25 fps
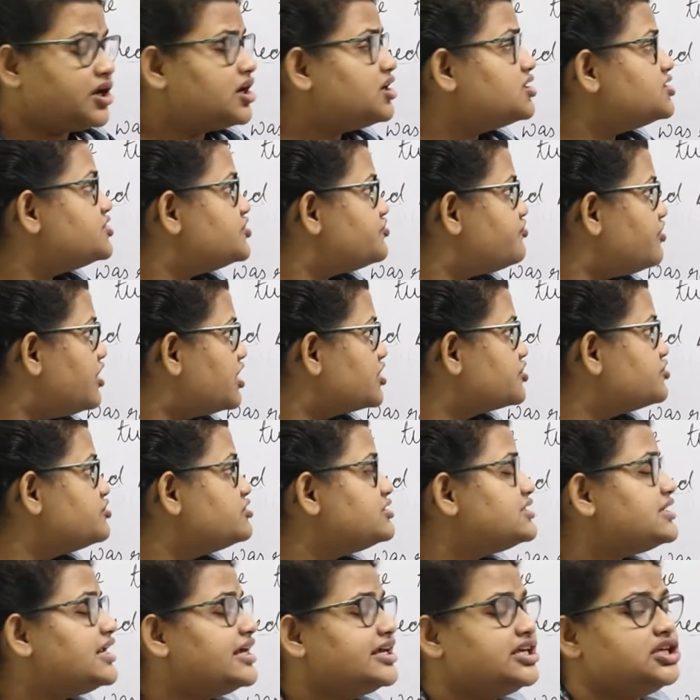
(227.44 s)

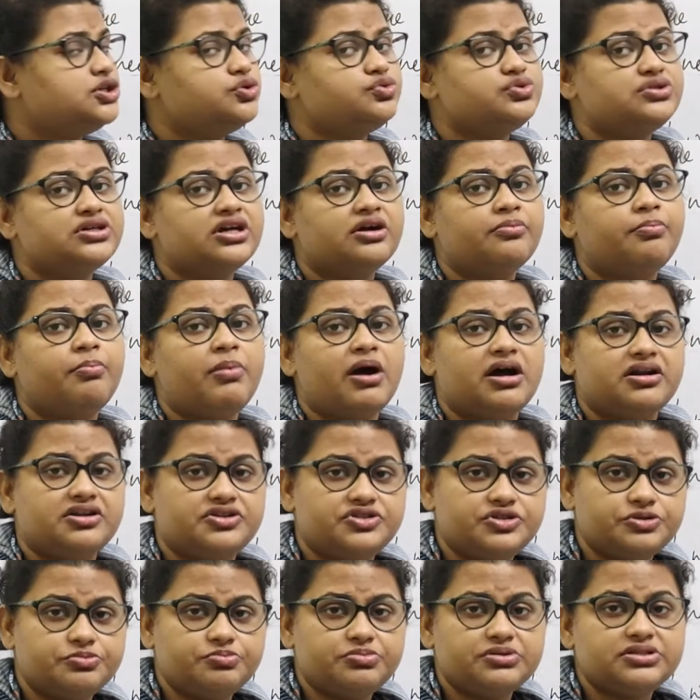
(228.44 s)
constructions, like using a
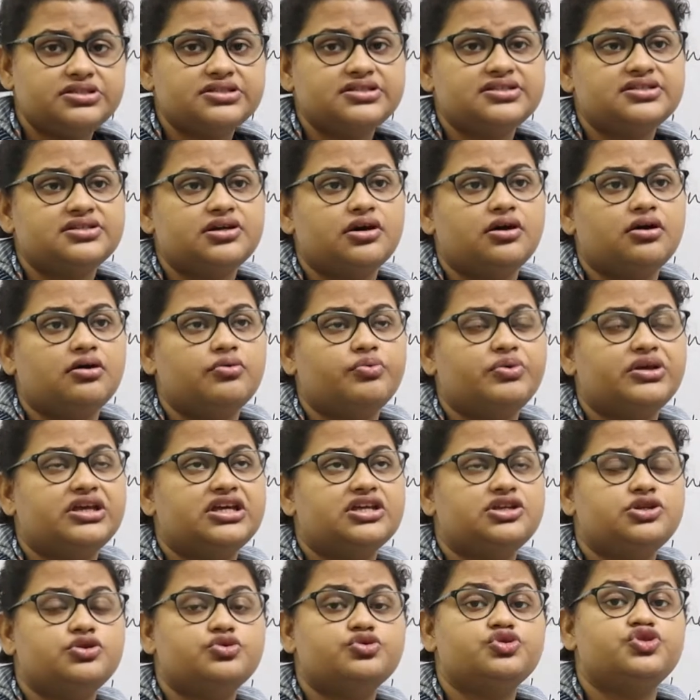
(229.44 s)
participles. We
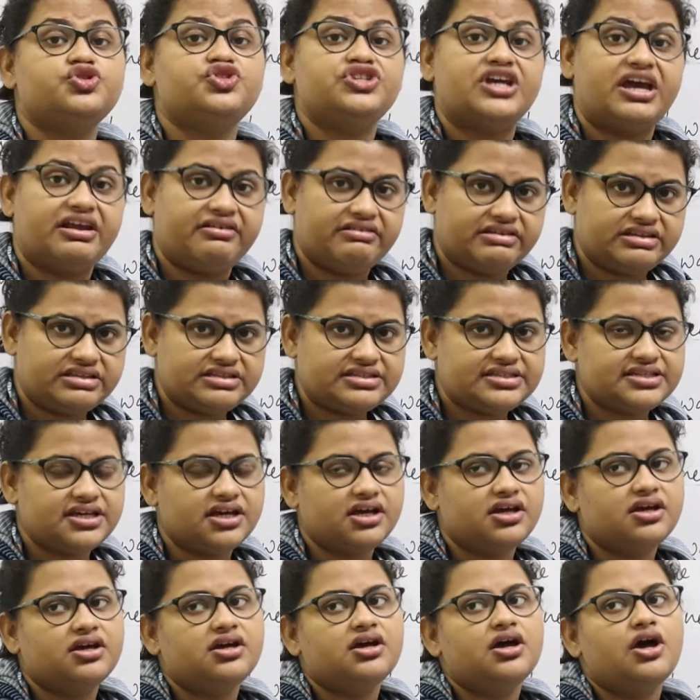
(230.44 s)
can use gerunds,
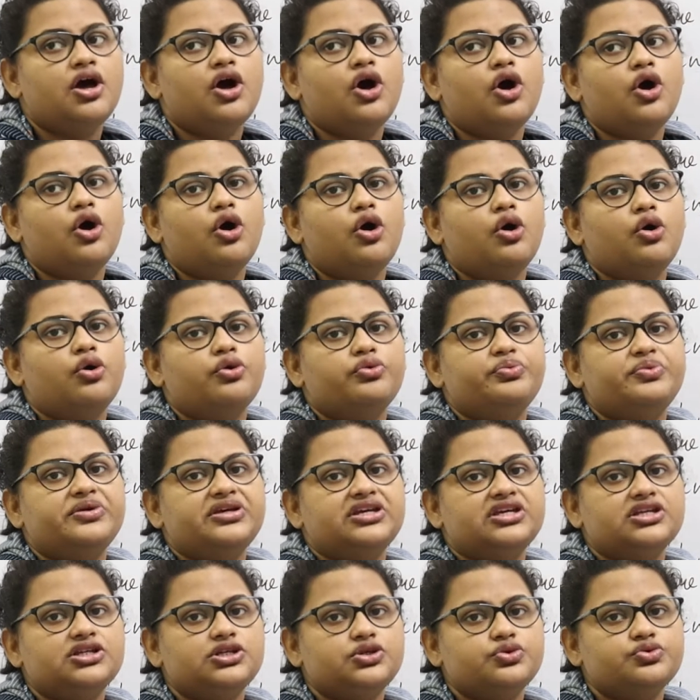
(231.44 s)
or
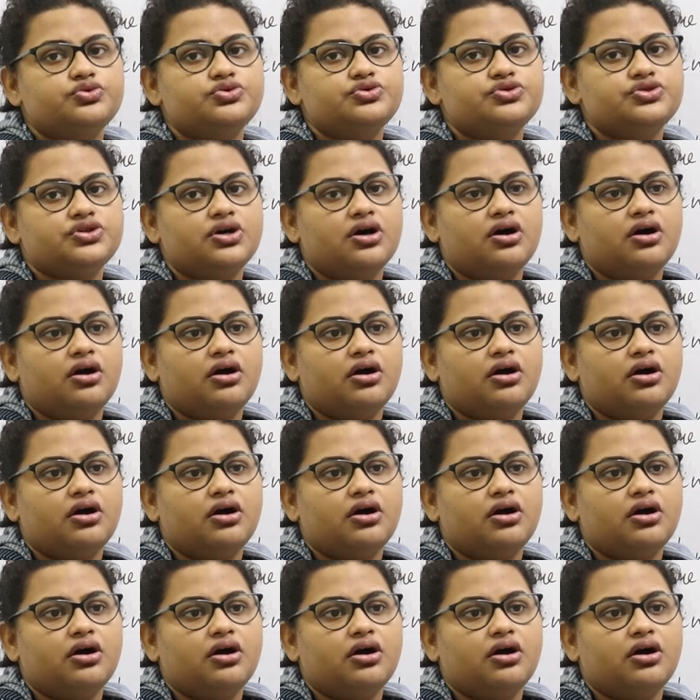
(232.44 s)
we can use